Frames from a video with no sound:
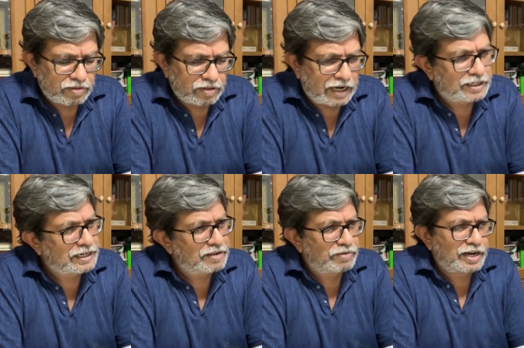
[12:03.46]
at the
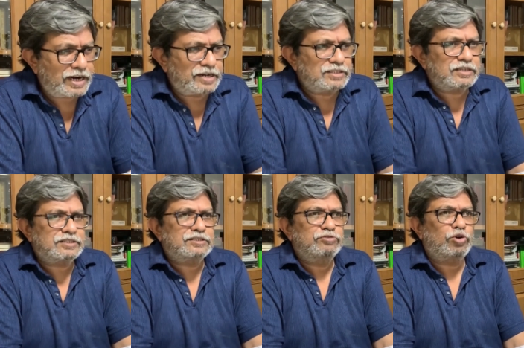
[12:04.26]
time when I had
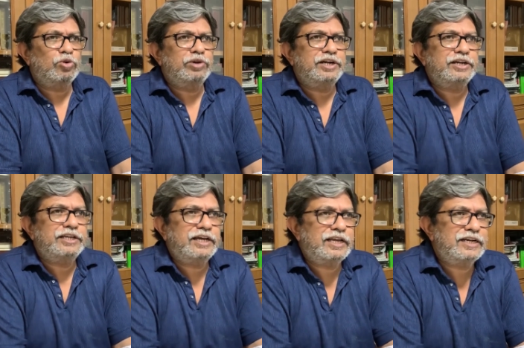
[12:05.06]
discussed
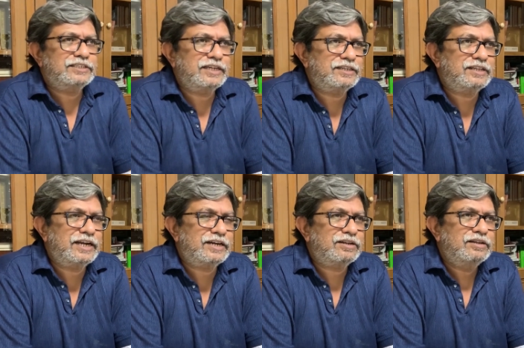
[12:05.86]
fraudulently, I had said
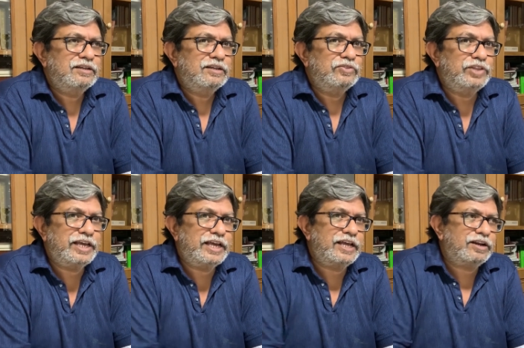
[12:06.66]
that
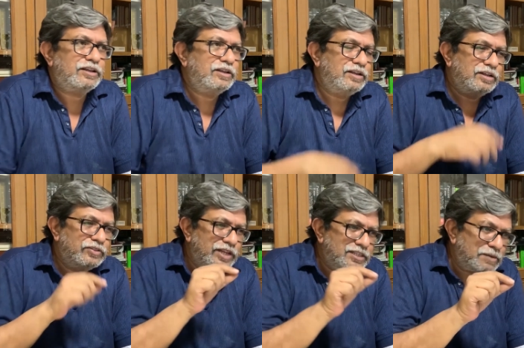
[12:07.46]
there,
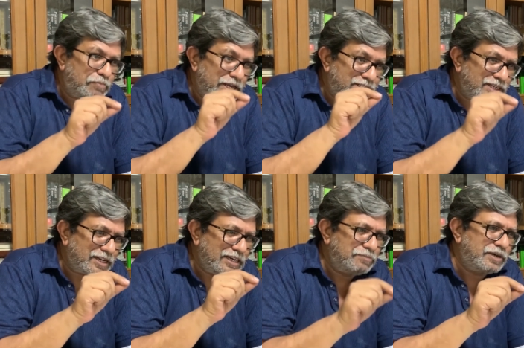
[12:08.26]
there is a basic
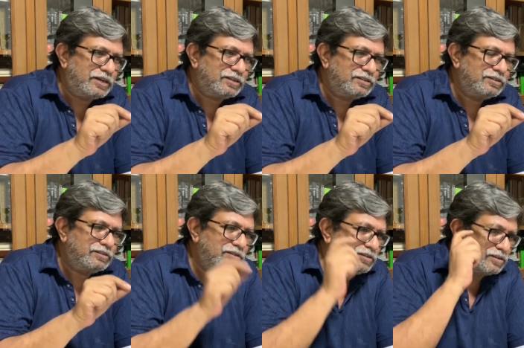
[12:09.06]
element
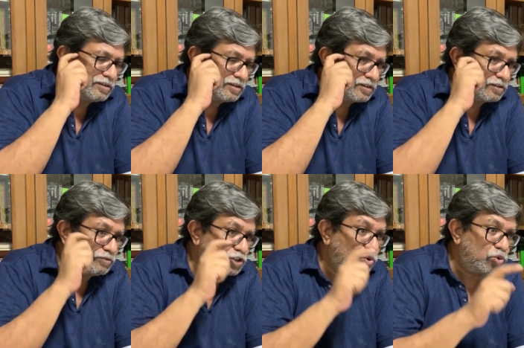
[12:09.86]

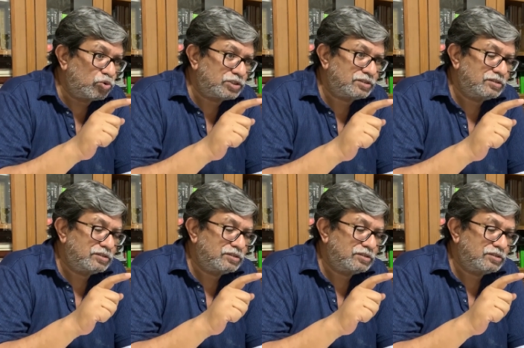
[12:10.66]
which goes